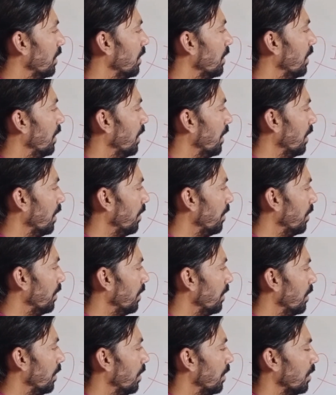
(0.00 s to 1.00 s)
nerve,
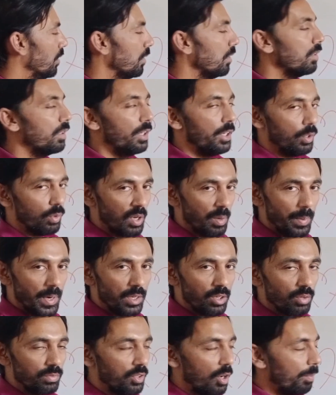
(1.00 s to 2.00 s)
dura
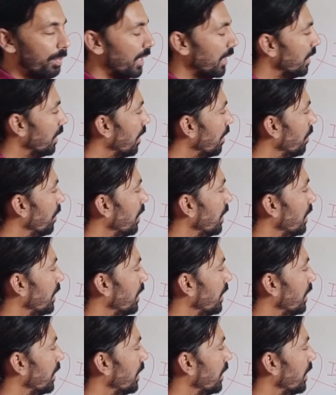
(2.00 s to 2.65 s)
mater of the optic nerve,